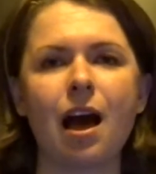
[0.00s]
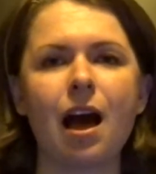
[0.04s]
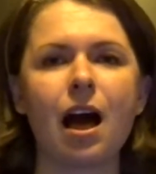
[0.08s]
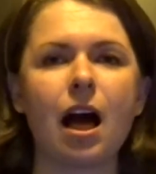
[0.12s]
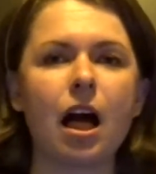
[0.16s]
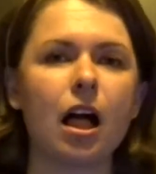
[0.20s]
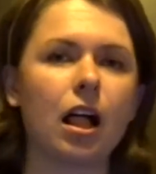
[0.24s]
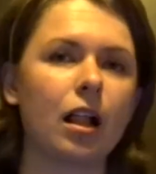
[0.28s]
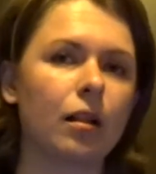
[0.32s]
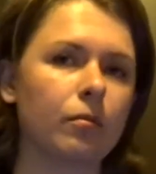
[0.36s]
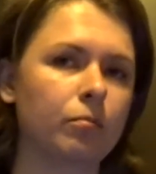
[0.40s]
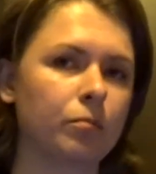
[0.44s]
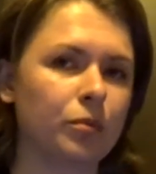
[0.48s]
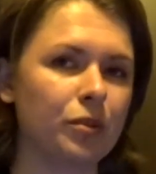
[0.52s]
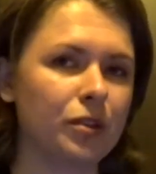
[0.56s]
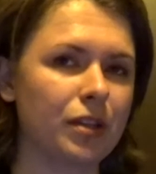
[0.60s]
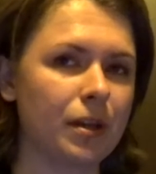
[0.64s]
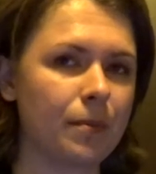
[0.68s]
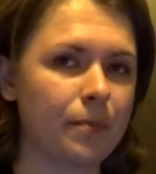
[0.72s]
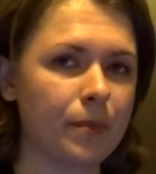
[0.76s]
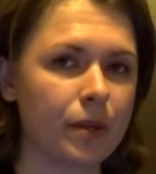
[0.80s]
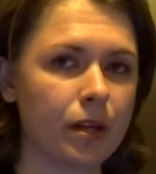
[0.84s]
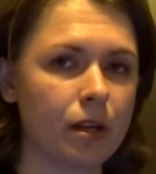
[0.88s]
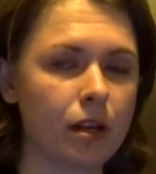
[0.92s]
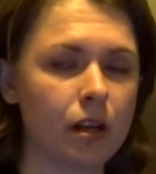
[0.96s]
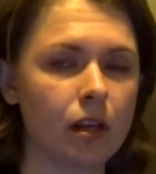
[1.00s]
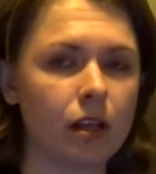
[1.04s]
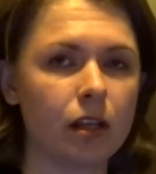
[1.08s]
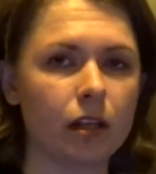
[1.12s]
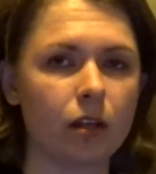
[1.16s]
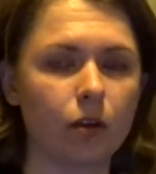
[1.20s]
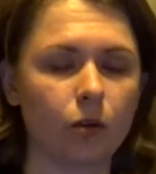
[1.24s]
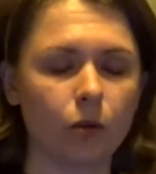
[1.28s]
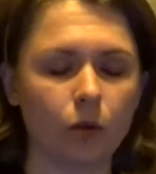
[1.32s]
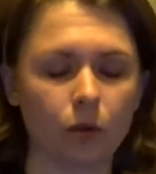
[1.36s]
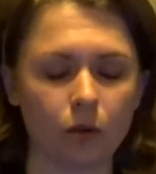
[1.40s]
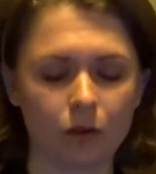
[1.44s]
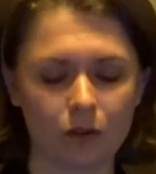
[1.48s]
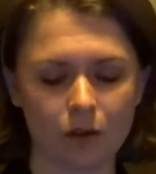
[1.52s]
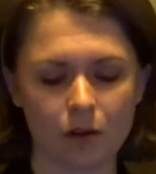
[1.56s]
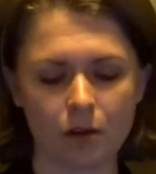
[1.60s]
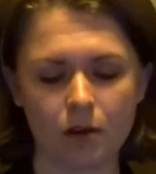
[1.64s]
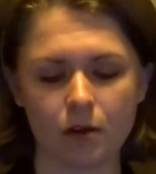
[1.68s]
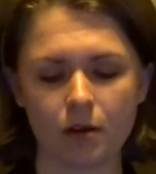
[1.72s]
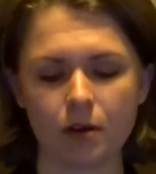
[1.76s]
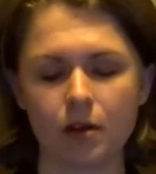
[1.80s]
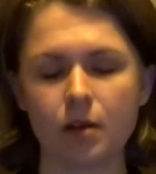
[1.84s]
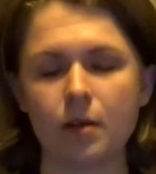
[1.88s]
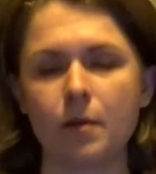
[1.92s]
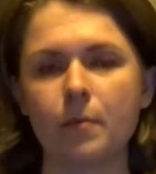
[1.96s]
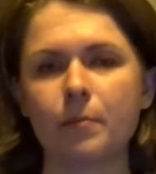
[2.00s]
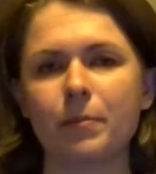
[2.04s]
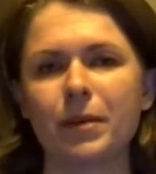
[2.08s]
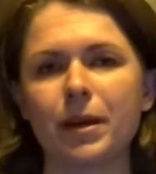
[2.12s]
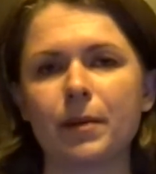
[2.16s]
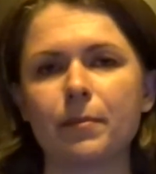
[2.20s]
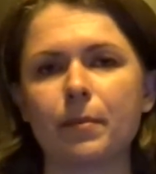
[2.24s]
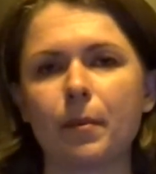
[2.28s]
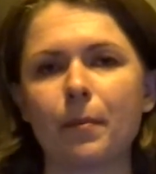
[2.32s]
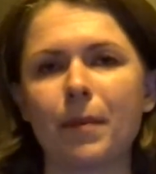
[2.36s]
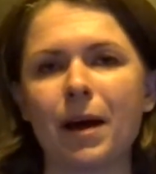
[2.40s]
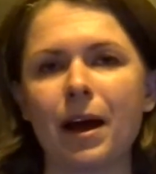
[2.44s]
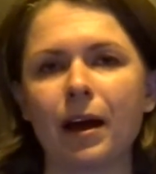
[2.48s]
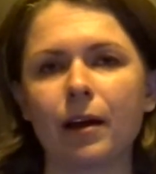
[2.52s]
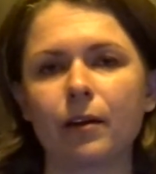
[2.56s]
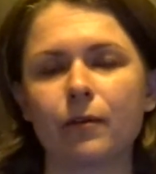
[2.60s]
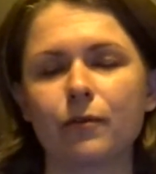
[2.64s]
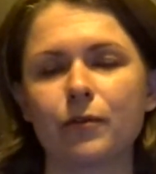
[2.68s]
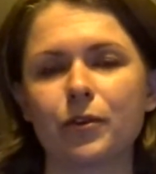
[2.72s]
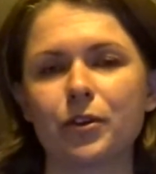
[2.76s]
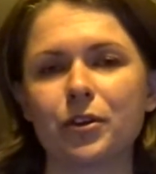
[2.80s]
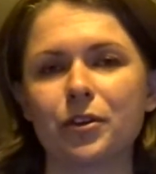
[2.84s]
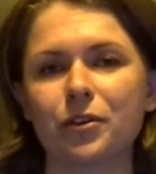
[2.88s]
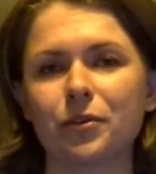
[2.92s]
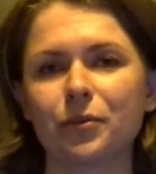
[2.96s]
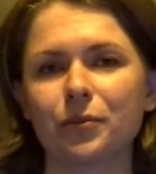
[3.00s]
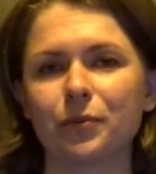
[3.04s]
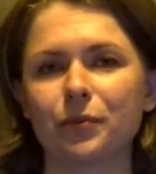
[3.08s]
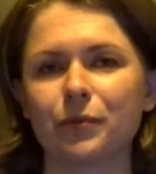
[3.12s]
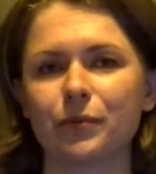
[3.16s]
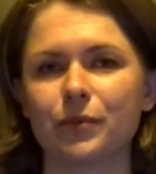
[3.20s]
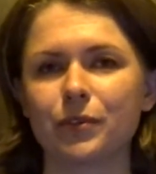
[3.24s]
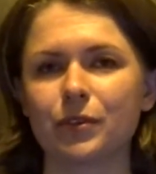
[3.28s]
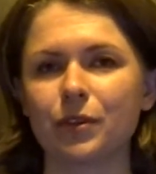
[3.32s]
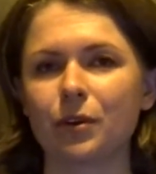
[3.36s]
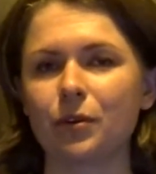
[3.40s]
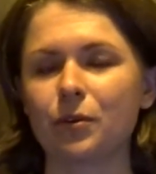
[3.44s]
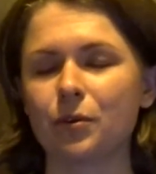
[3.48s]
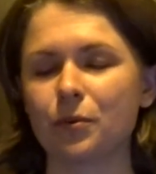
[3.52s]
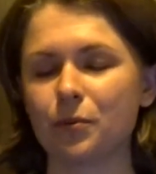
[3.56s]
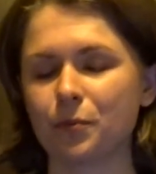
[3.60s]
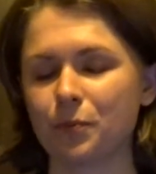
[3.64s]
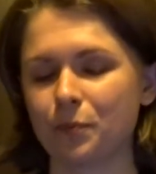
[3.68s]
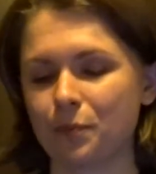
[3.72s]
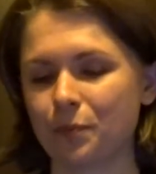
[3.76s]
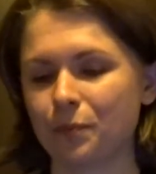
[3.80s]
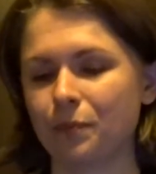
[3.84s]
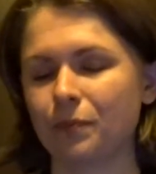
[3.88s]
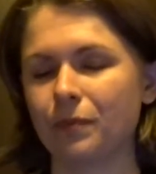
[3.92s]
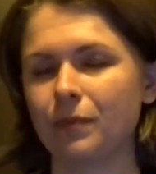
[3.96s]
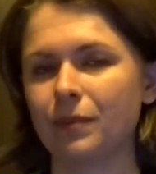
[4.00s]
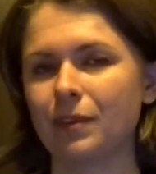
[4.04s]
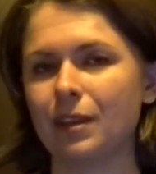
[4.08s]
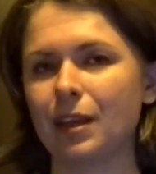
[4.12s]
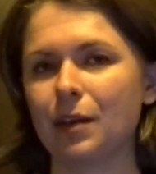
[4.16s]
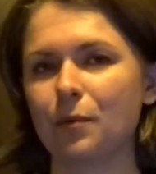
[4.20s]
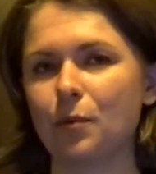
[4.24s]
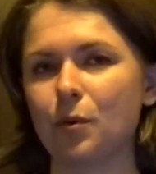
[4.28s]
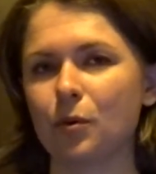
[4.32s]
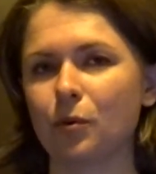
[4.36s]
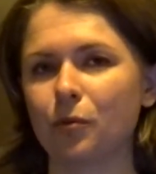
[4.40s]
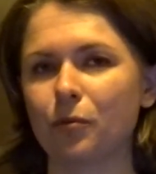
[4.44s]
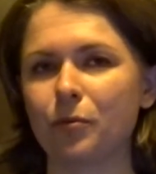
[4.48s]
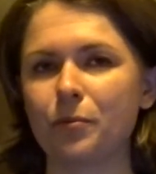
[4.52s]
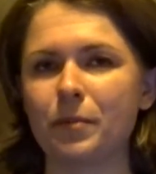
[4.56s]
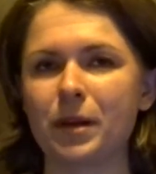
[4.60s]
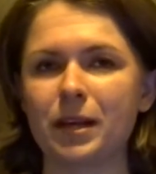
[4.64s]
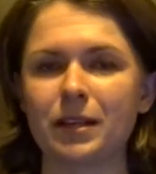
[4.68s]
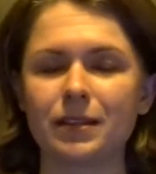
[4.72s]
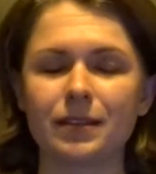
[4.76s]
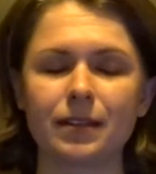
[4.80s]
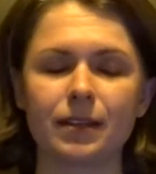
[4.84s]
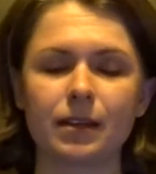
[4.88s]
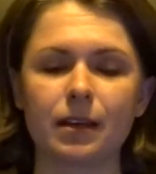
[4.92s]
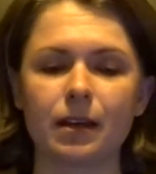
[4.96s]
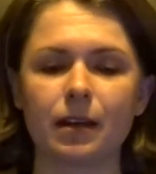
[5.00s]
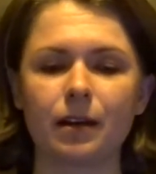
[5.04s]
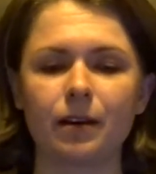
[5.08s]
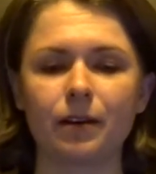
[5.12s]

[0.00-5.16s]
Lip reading: I'll put them in a little paper bag for you, so they will remain together.